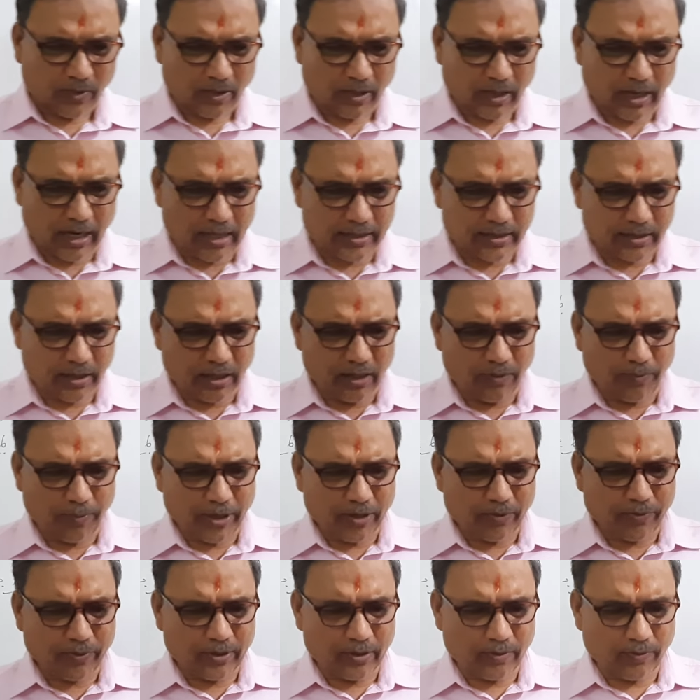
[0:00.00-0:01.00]
In
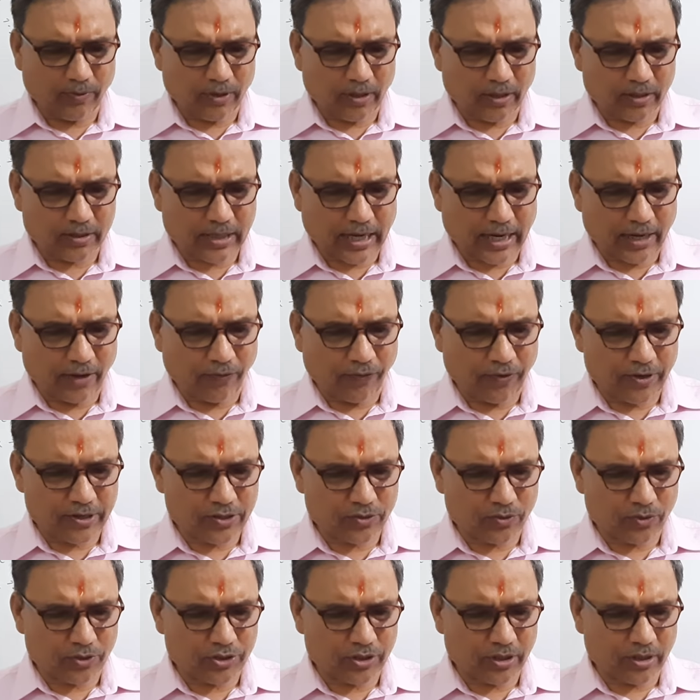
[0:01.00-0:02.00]
between, in
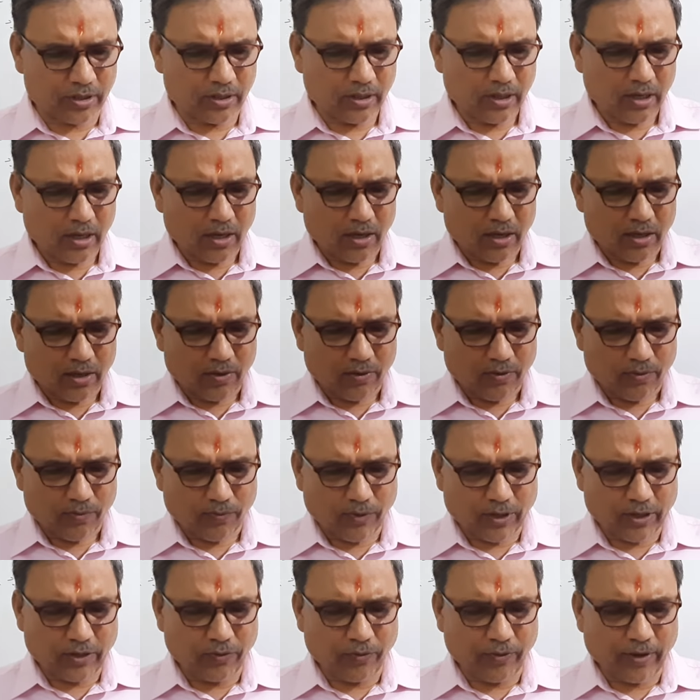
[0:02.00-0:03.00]
first question,
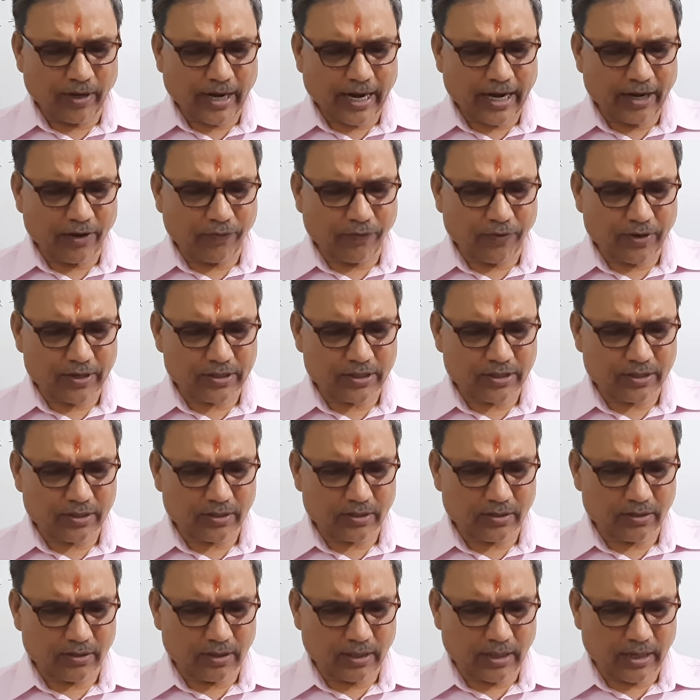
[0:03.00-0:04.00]
what you will write first?
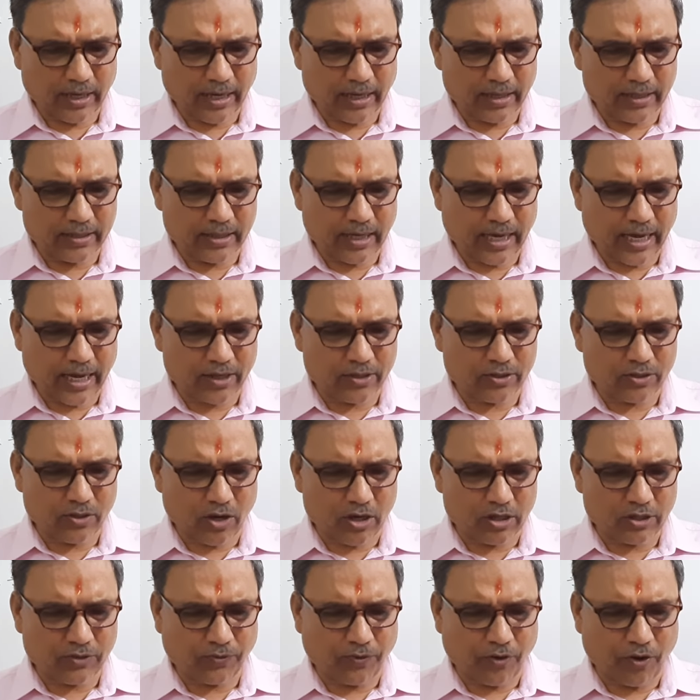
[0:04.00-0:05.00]
Air is the
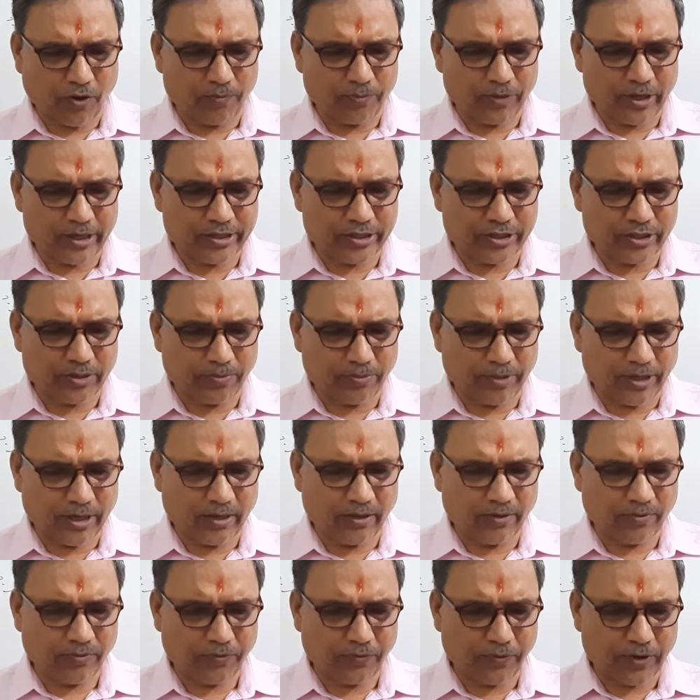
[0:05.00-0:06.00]
exhaust from the
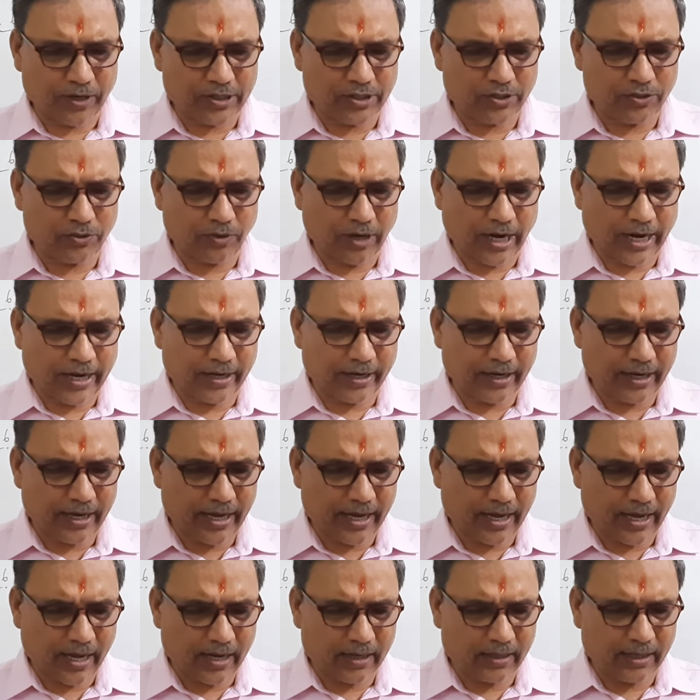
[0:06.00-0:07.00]
chimney. First you write
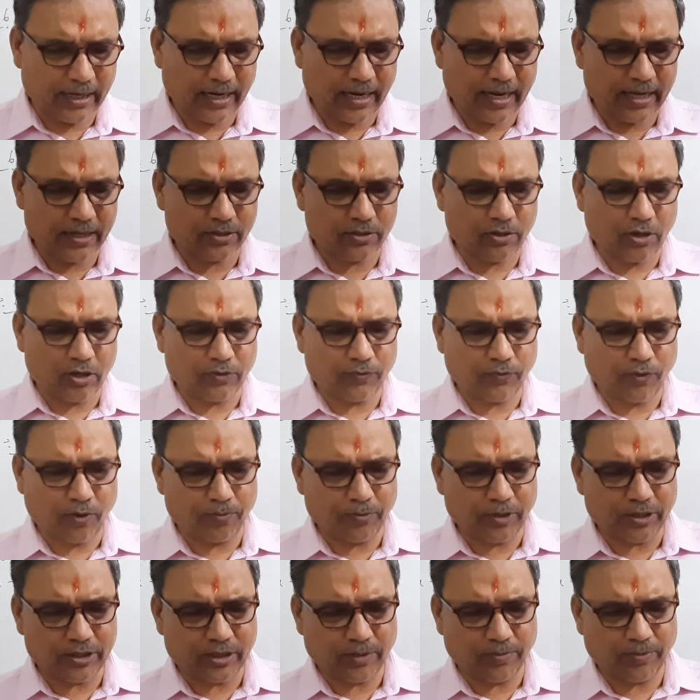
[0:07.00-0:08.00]
air, then exhaust from
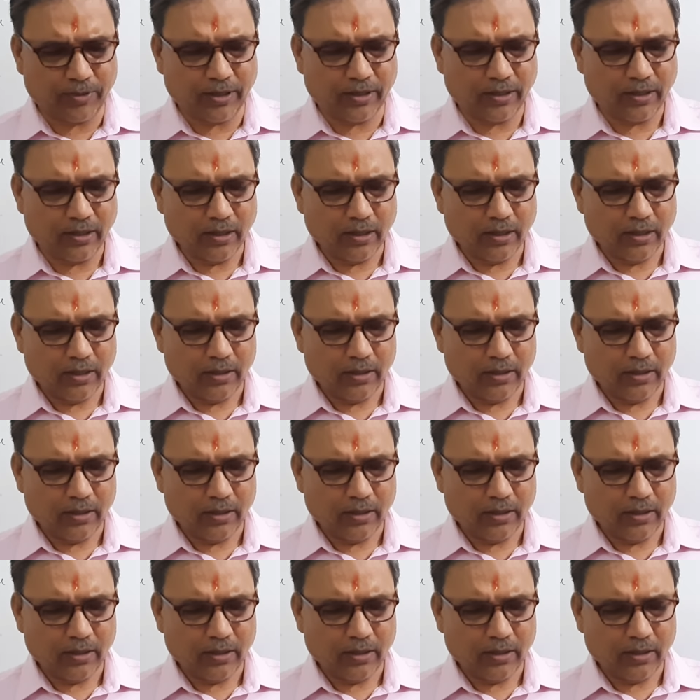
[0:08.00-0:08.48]
the chimney.